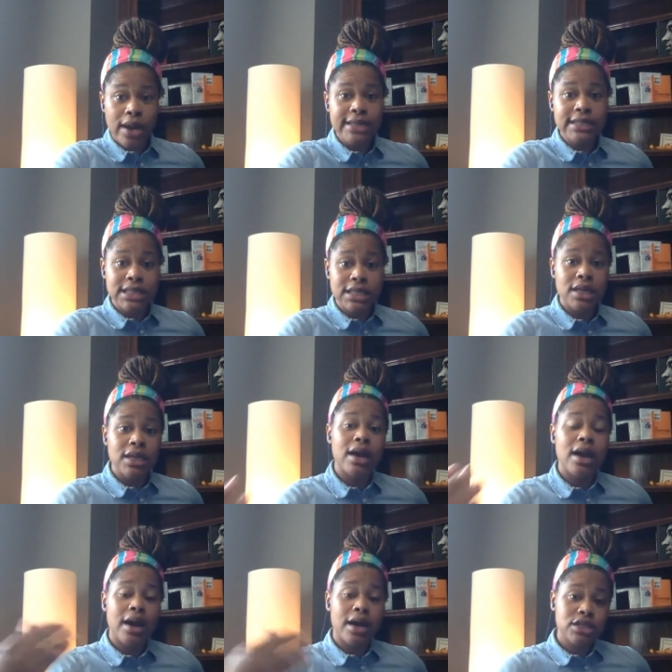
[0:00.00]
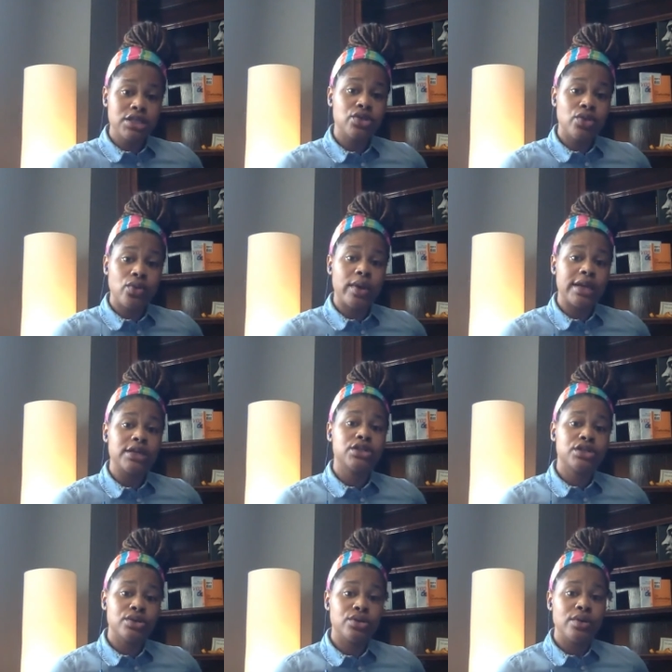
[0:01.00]
see us doing
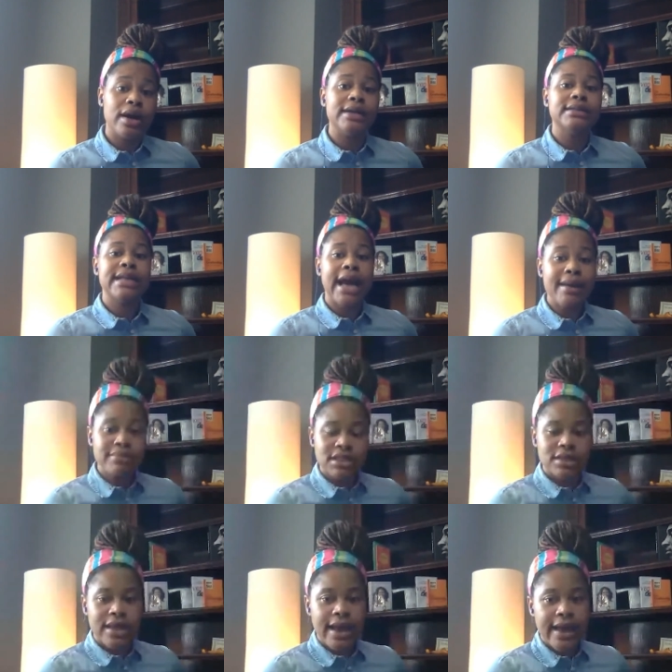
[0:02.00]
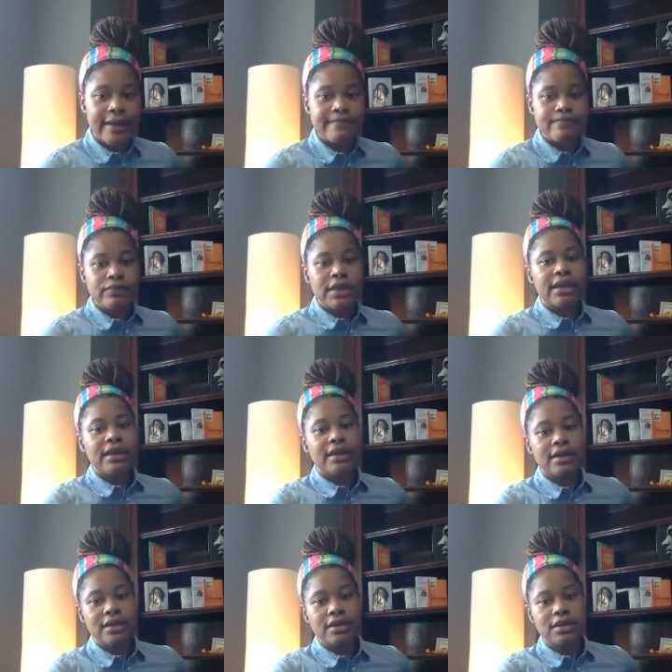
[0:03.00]
to adapt to that
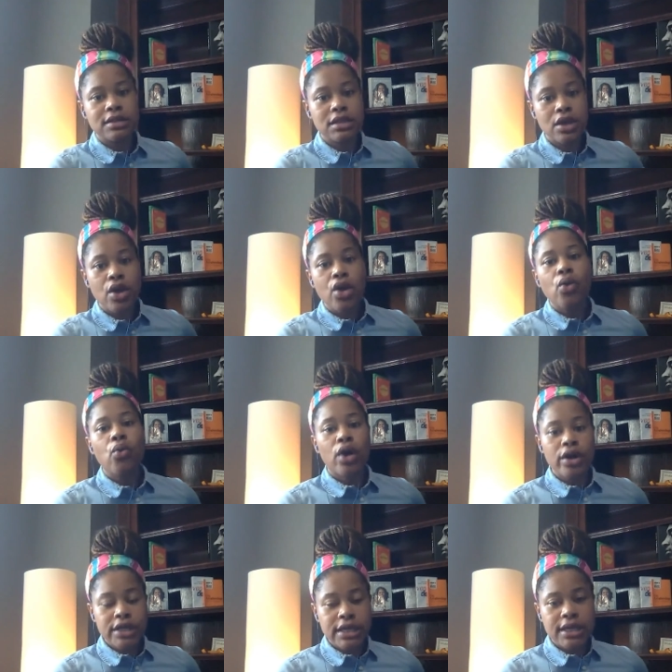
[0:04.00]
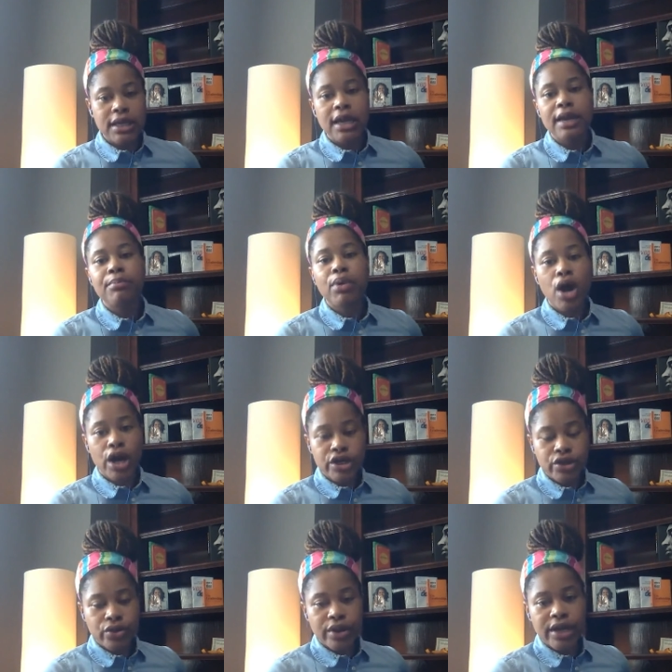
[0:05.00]
is working and
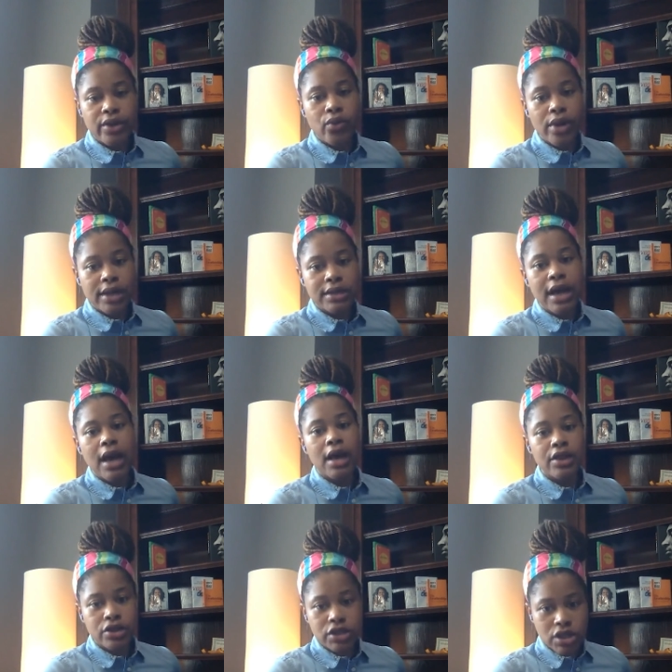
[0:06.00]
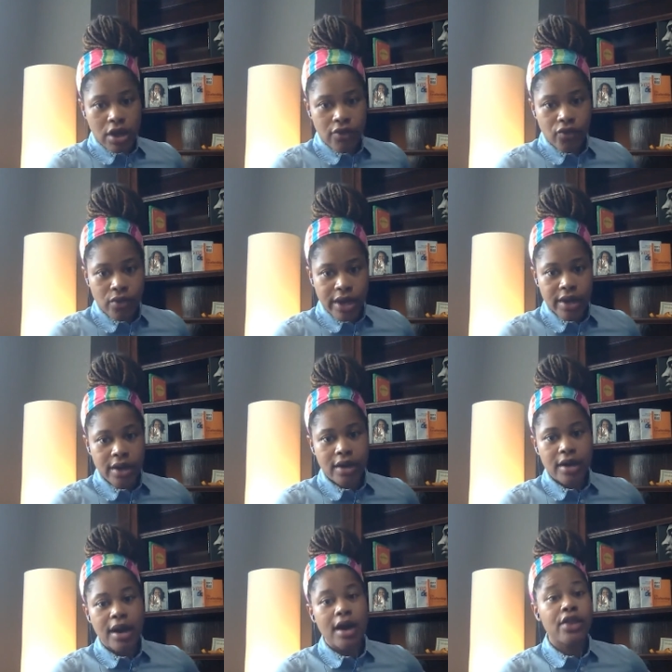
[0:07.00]
partnering with other
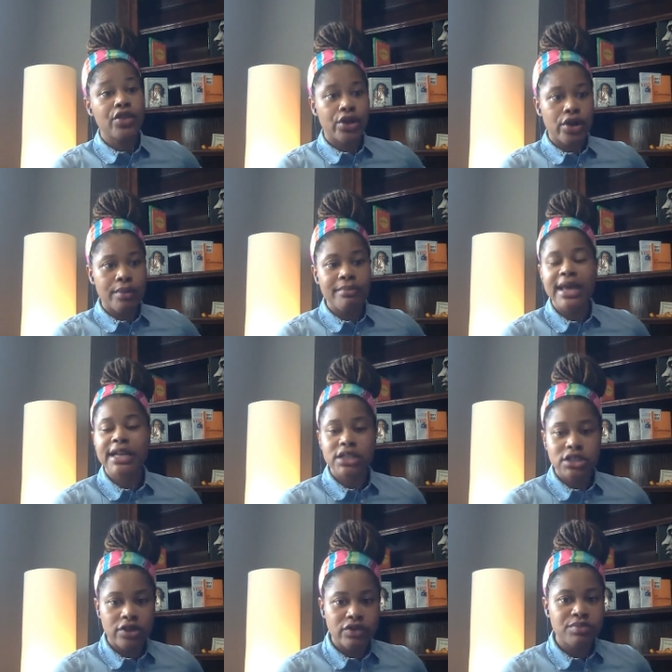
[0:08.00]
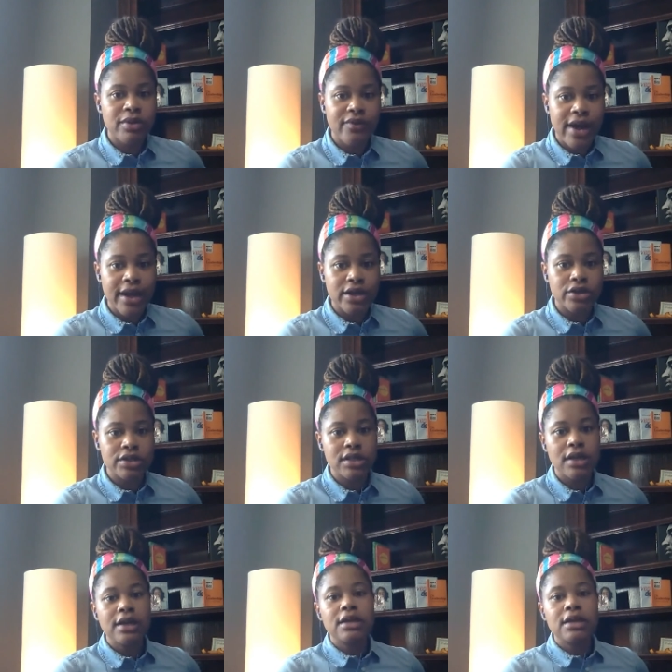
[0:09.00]
software, other managed service providers
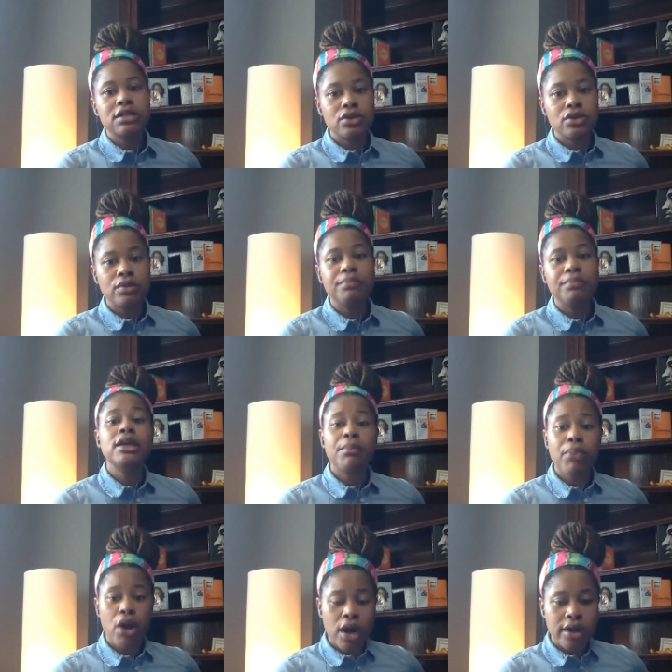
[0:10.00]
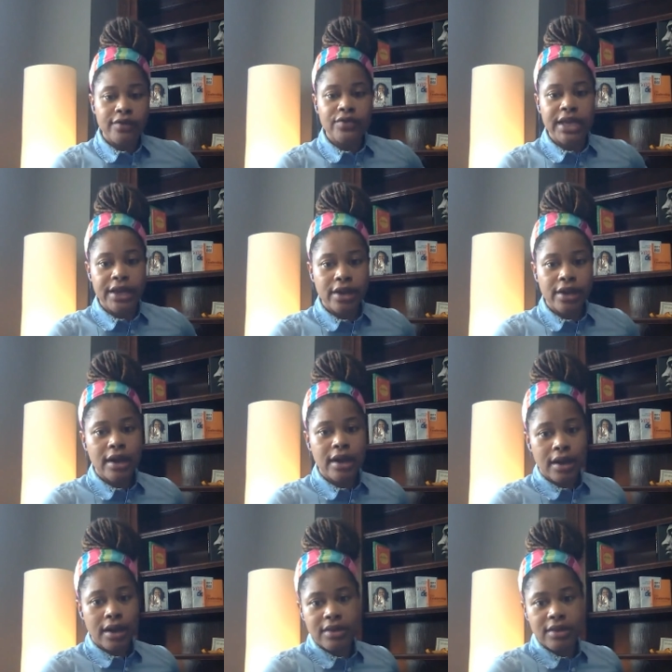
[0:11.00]
to be a part of
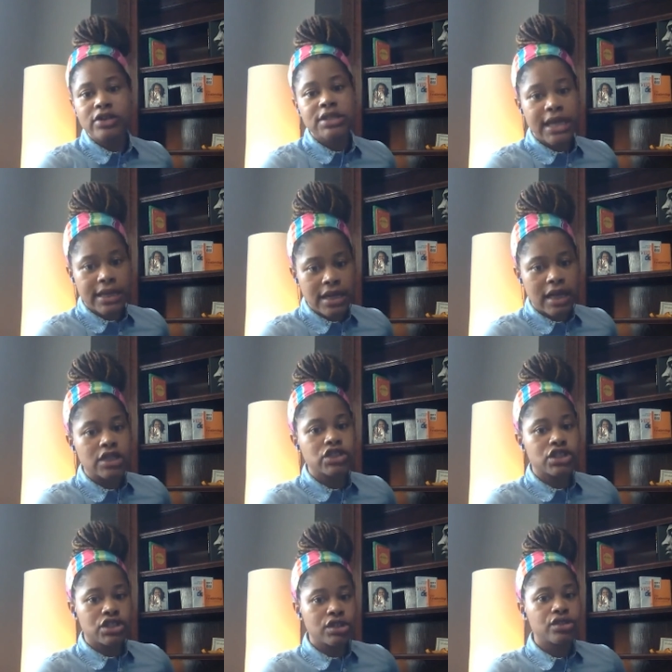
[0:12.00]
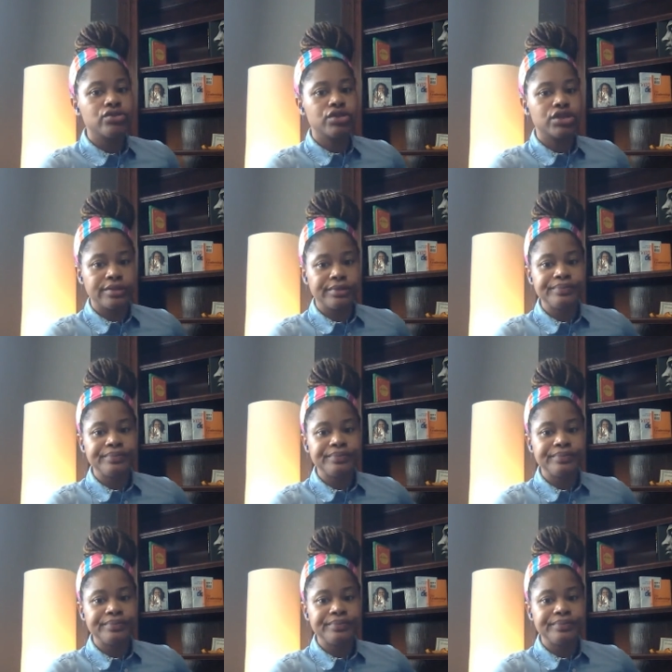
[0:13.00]
their technology solution.